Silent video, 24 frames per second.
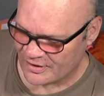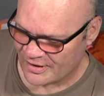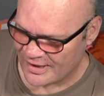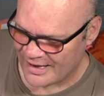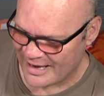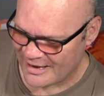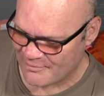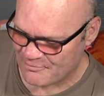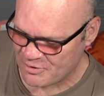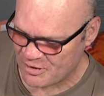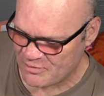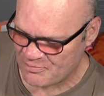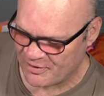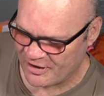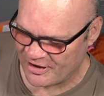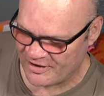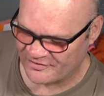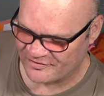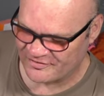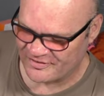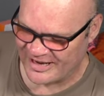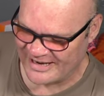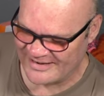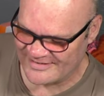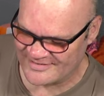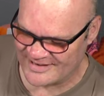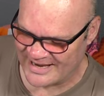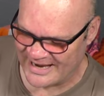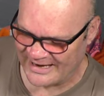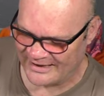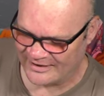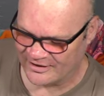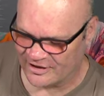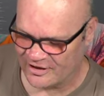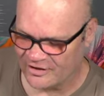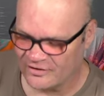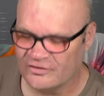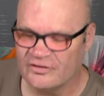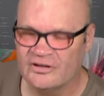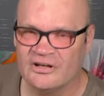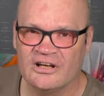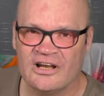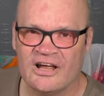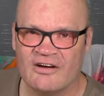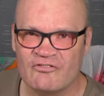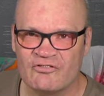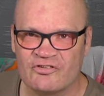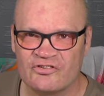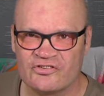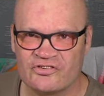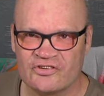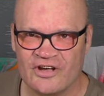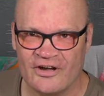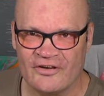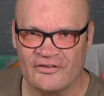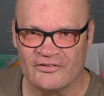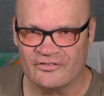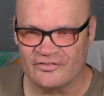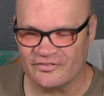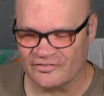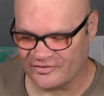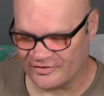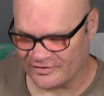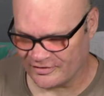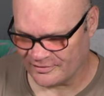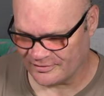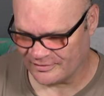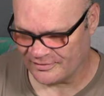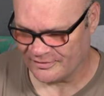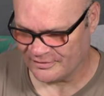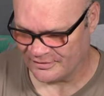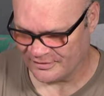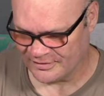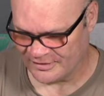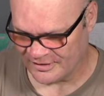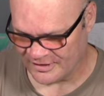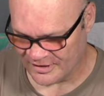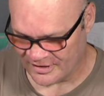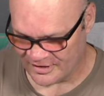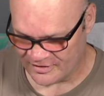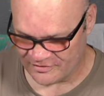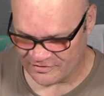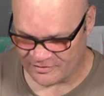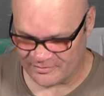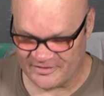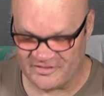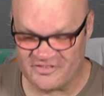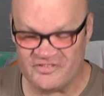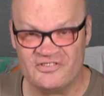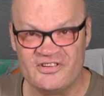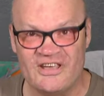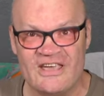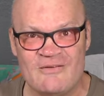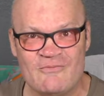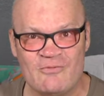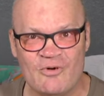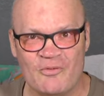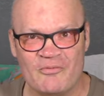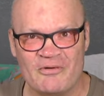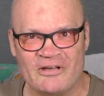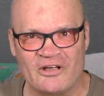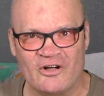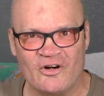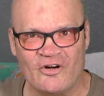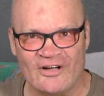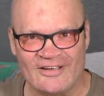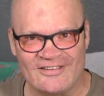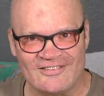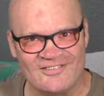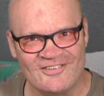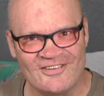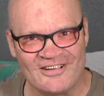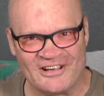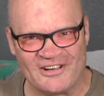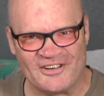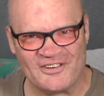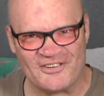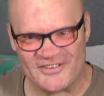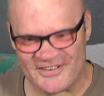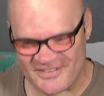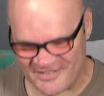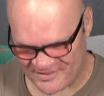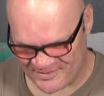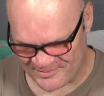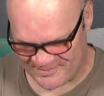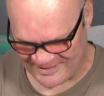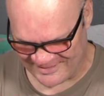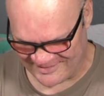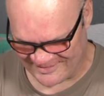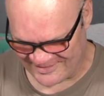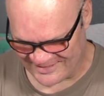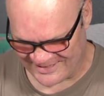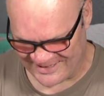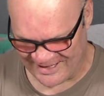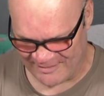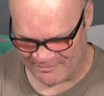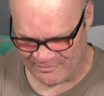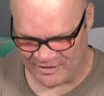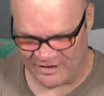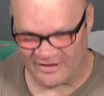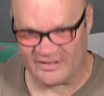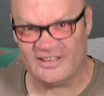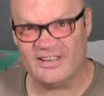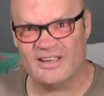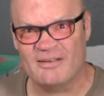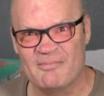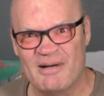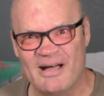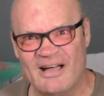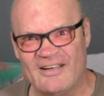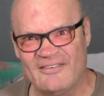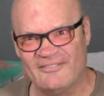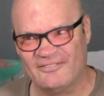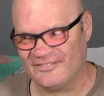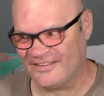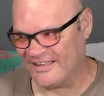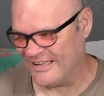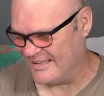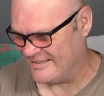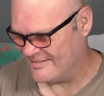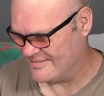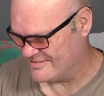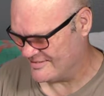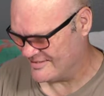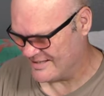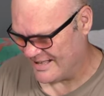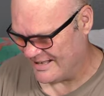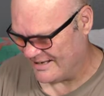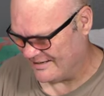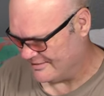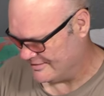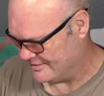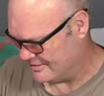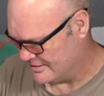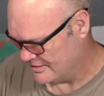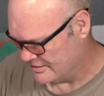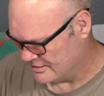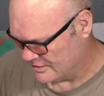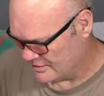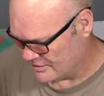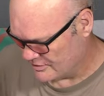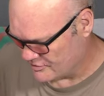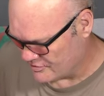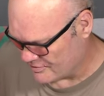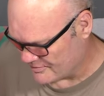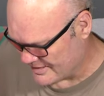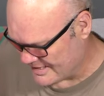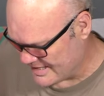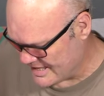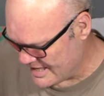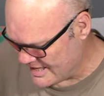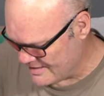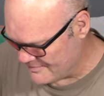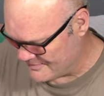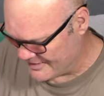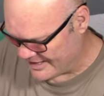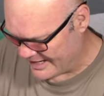happy birthday, Tango, love, Soph. Shall we see what we got? It's like Christmas, isn't it? But your birthday instead. So I'm going to keep